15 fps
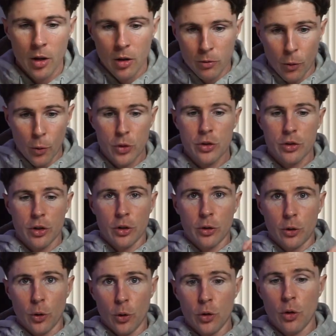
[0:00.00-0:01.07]
Focusing on
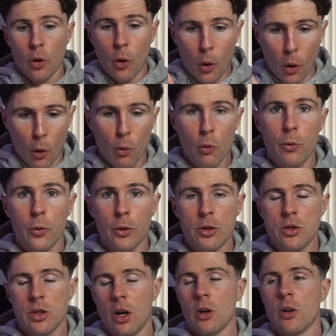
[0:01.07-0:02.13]
good whole
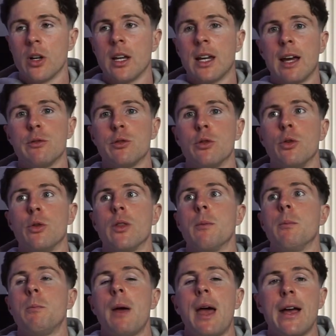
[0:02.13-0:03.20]
foods are going to give you the
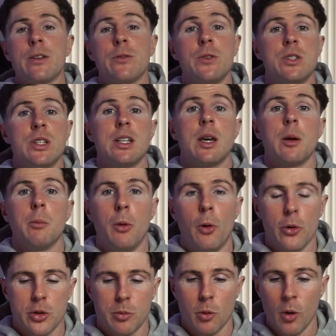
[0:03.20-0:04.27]
best physique
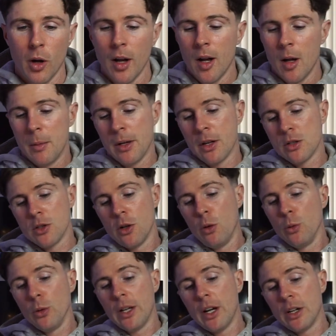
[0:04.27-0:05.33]
possible, because not
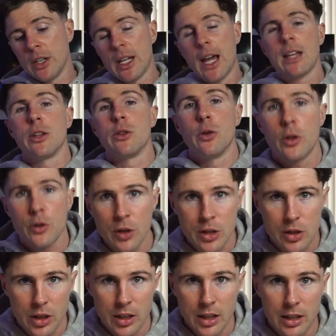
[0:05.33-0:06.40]
only are you getting the
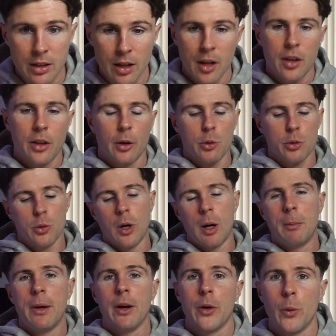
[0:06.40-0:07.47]
nutrients that you need, they're also a
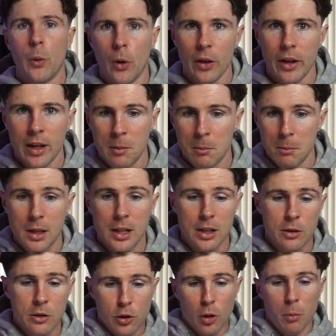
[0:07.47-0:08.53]
better quality,
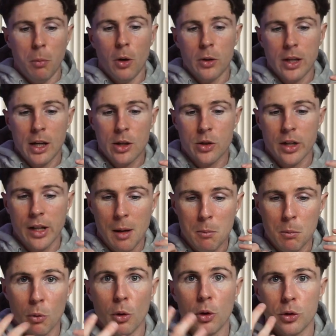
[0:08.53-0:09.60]
meaning your body is going to get
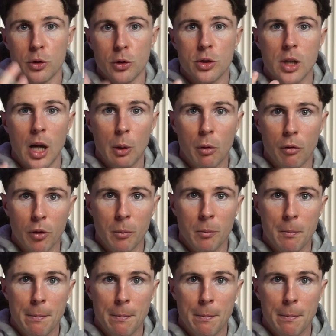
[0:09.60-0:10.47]
more use out of them.